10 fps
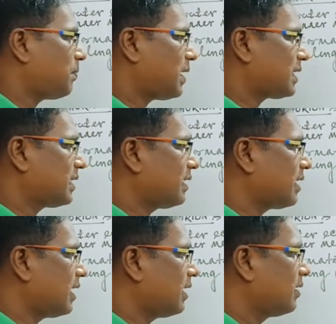
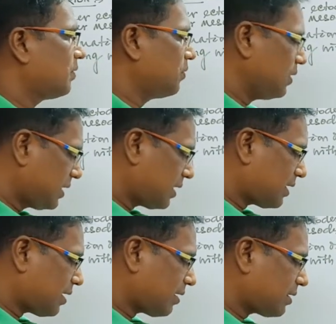placenta. Which
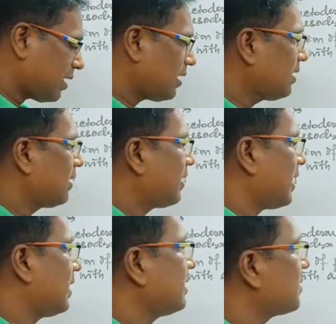structure?
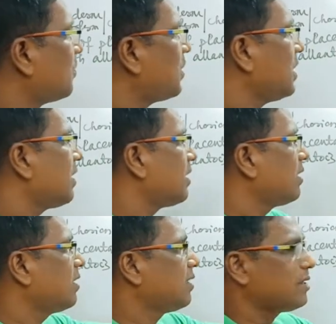That is chorion.
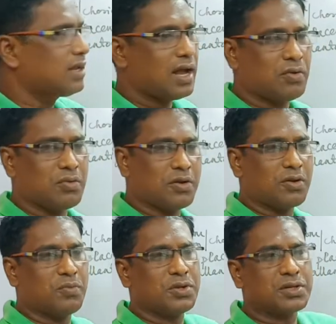
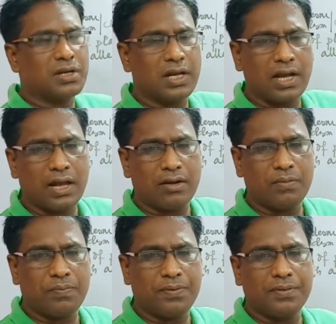Outermost layer
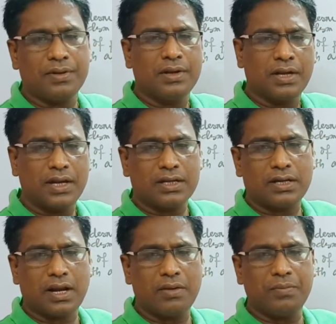of
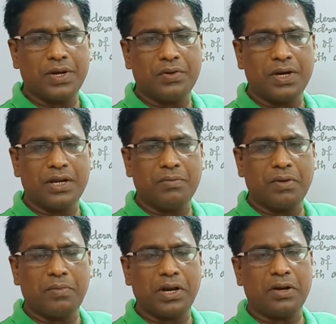extra embryonic
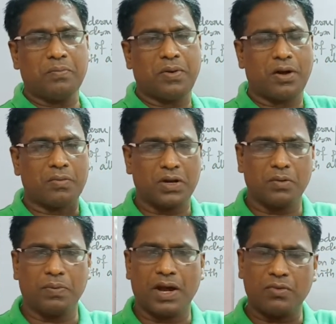membrane formed
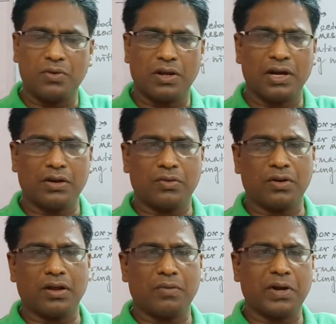of outer
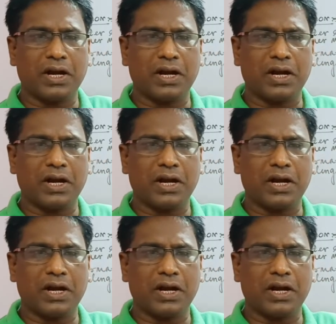ectoderm and